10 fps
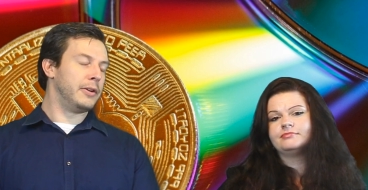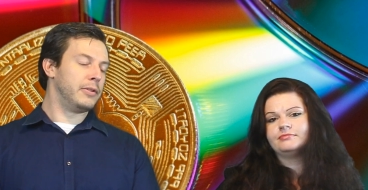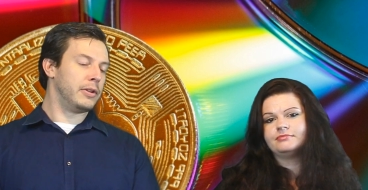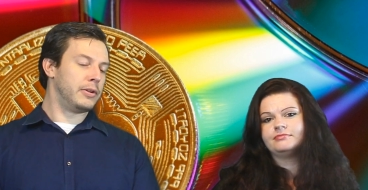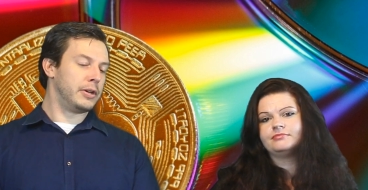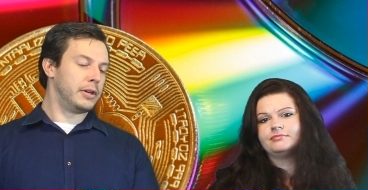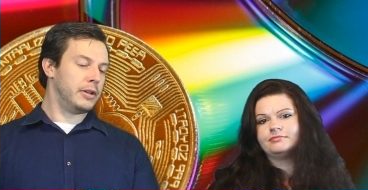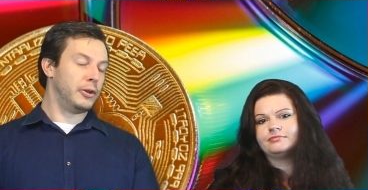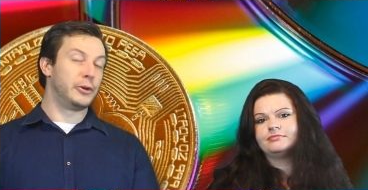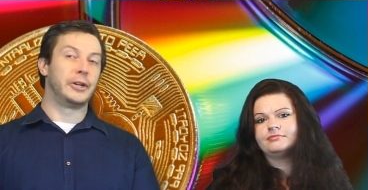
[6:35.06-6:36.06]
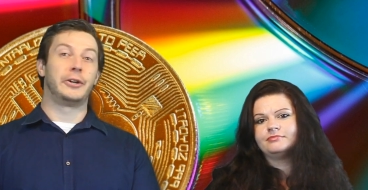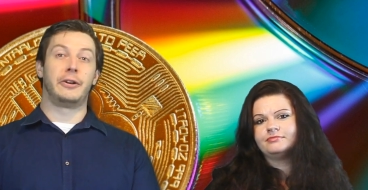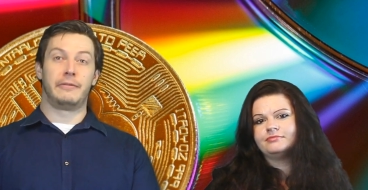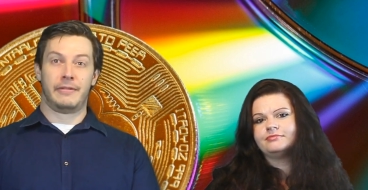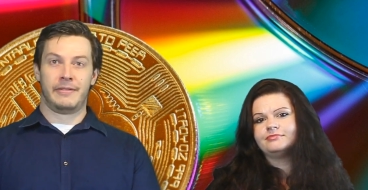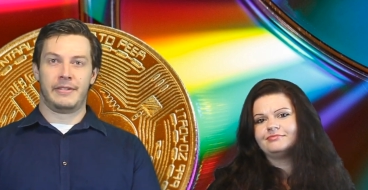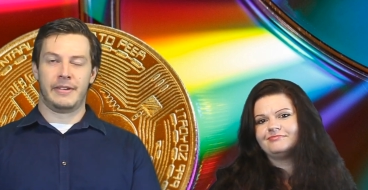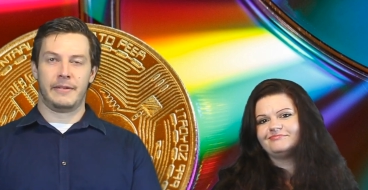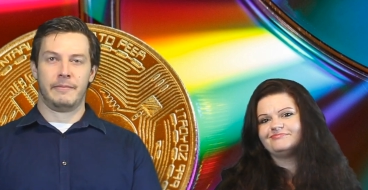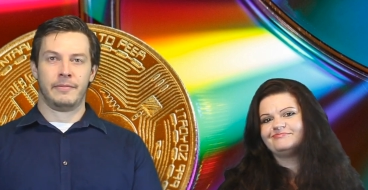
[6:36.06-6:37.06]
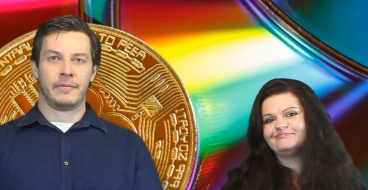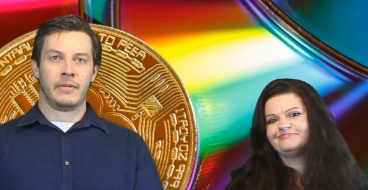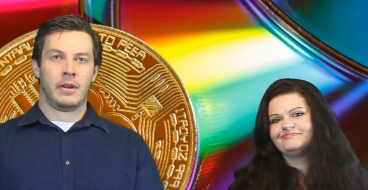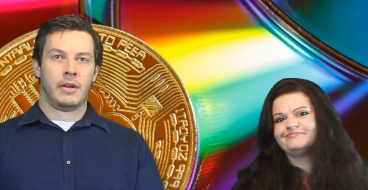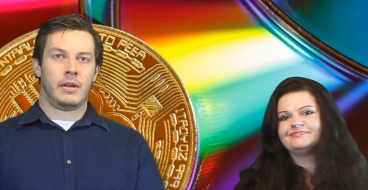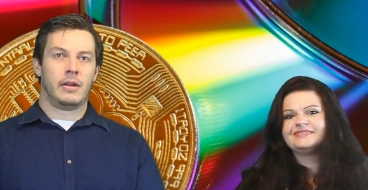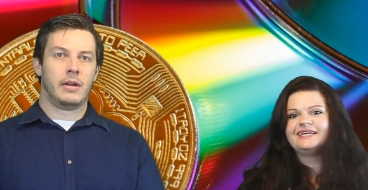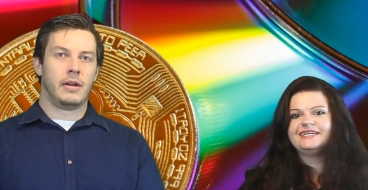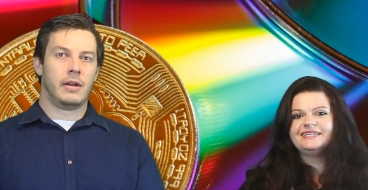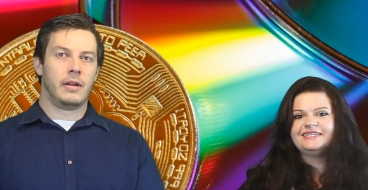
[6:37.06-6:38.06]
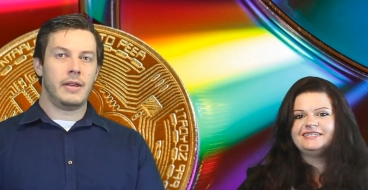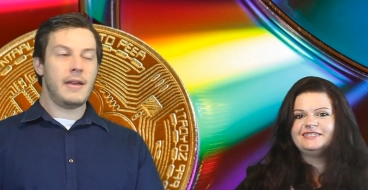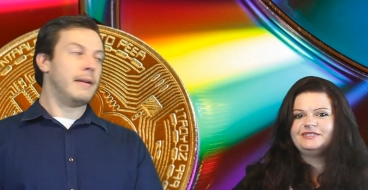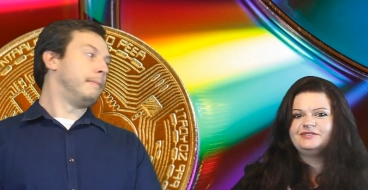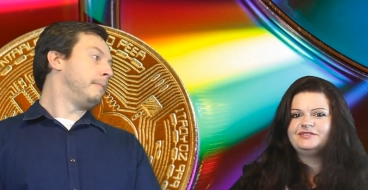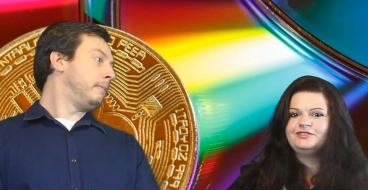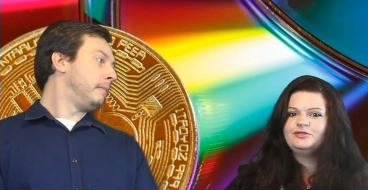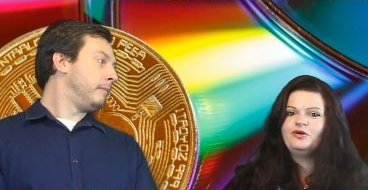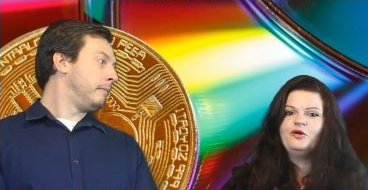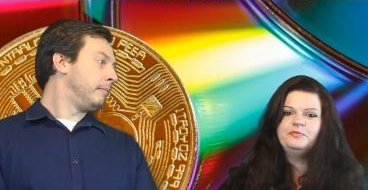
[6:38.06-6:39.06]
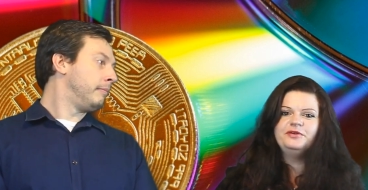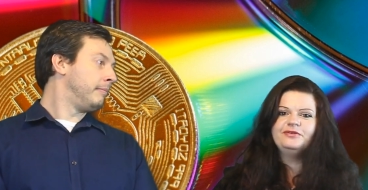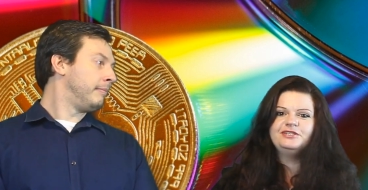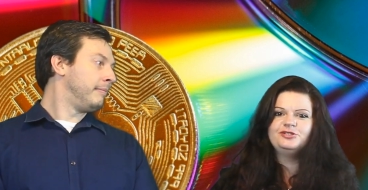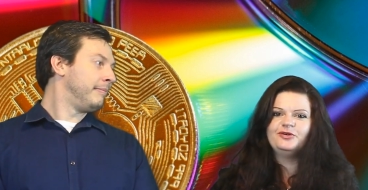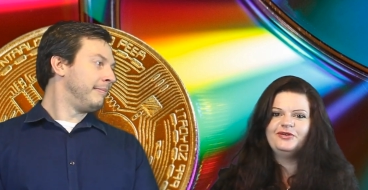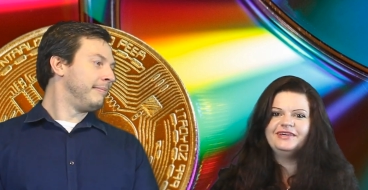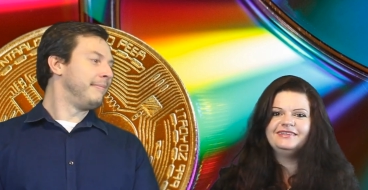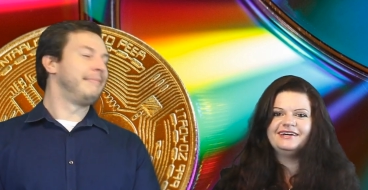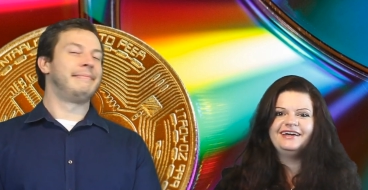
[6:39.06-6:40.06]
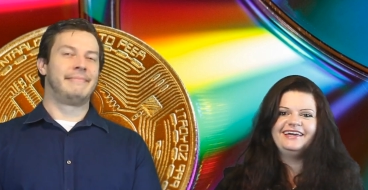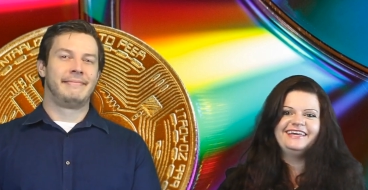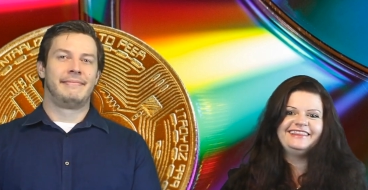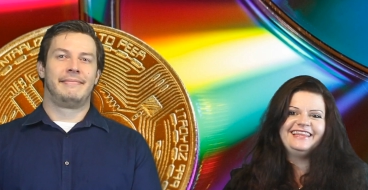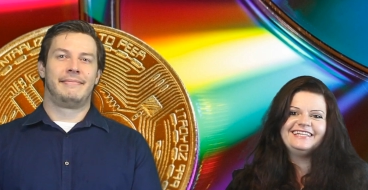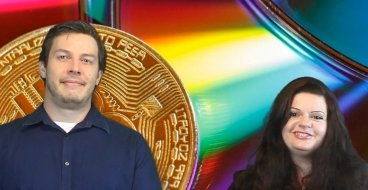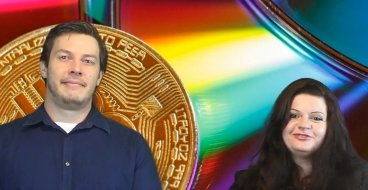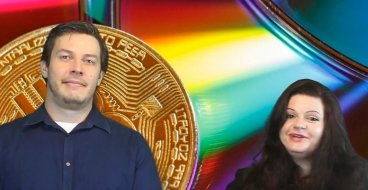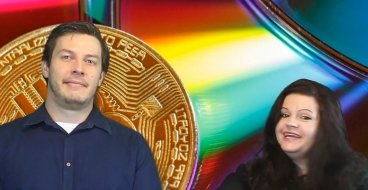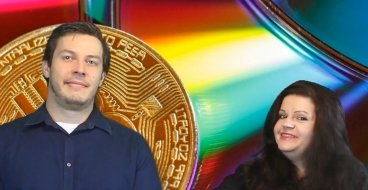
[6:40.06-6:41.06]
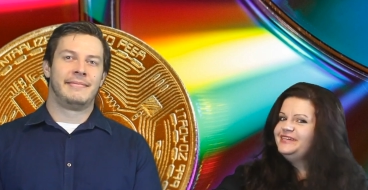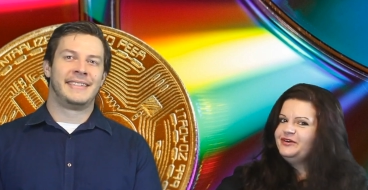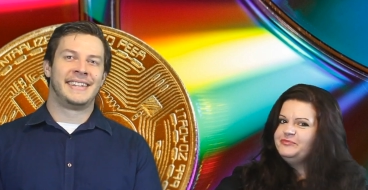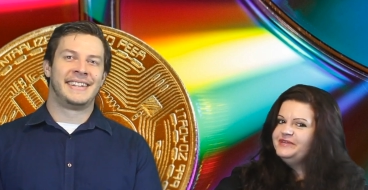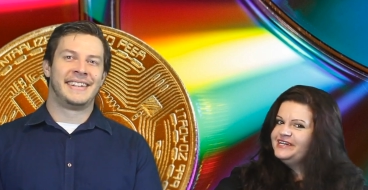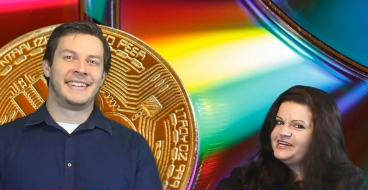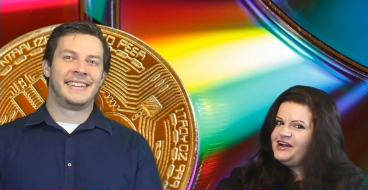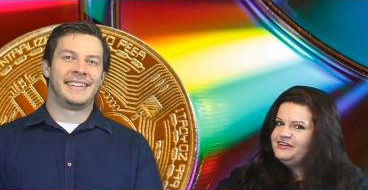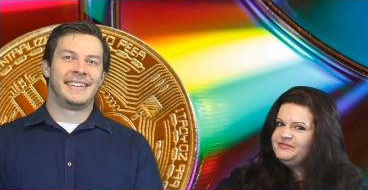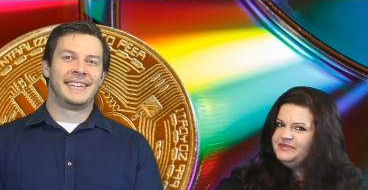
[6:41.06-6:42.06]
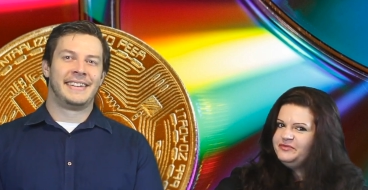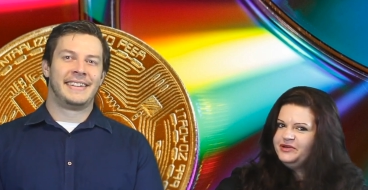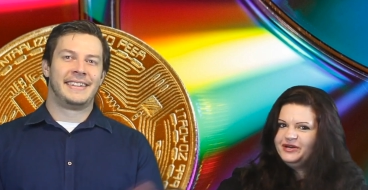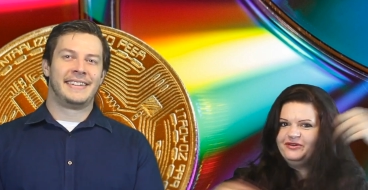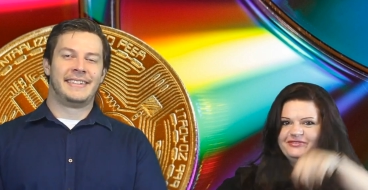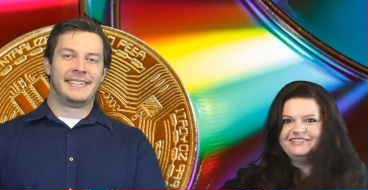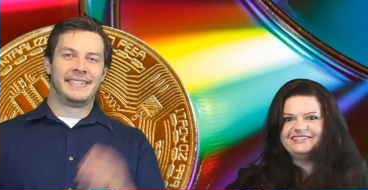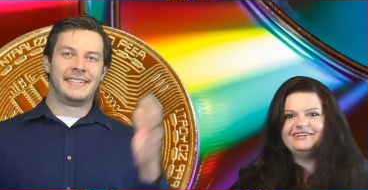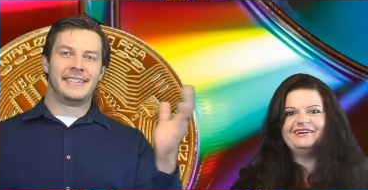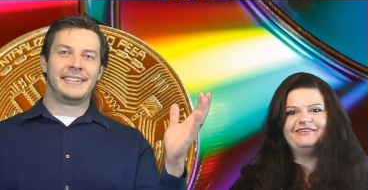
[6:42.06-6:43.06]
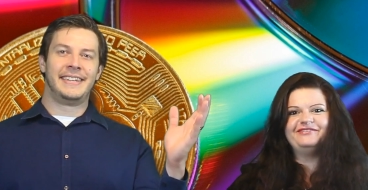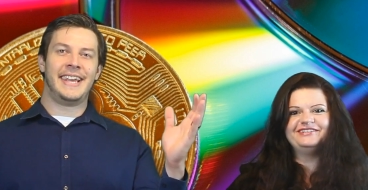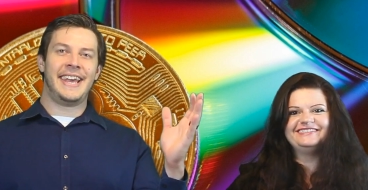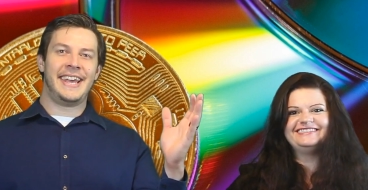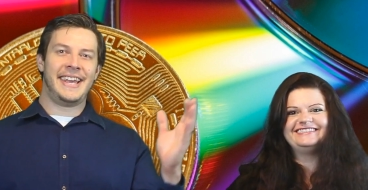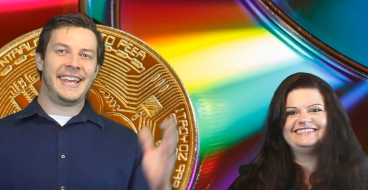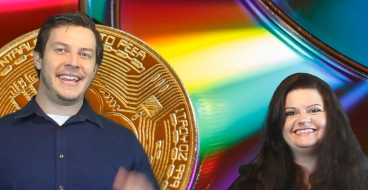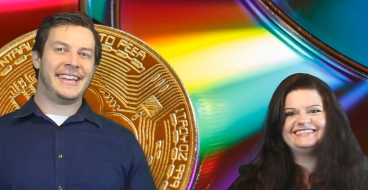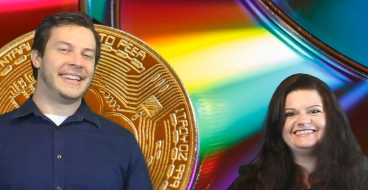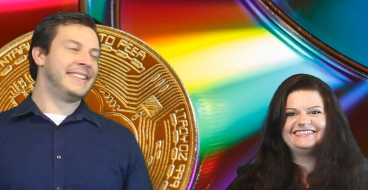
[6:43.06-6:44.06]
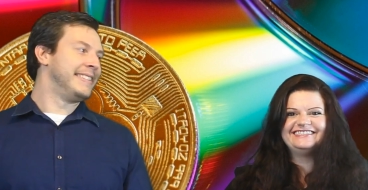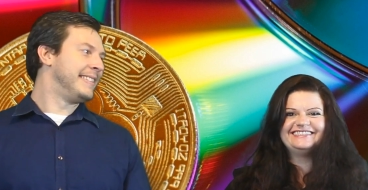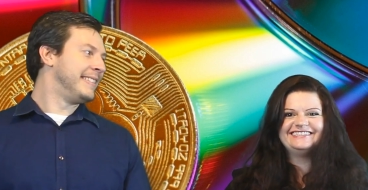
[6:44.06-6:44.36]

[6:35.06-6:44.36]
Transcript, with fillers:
Speaker 1: get over the learning learning curve. So, uh, yeah.
Speaker 2: So hope you enjoyed and let's create the open economy we all deserve. Yay!